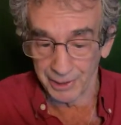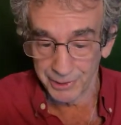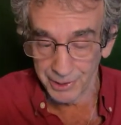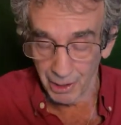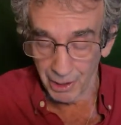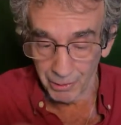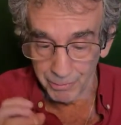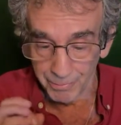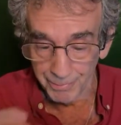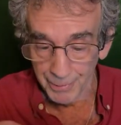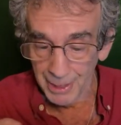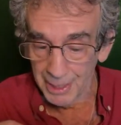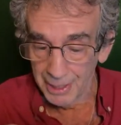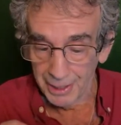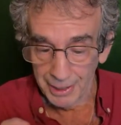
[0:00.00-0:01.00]
So,
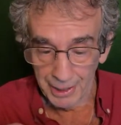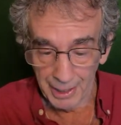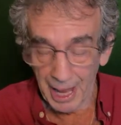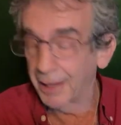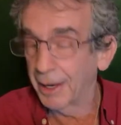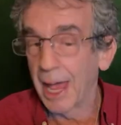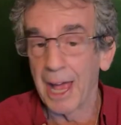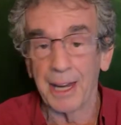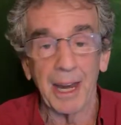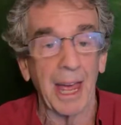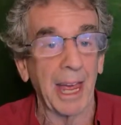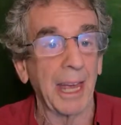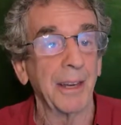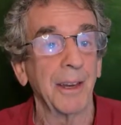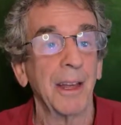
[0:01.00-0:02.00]

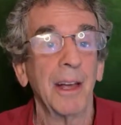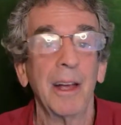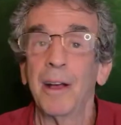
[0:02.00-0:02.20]
and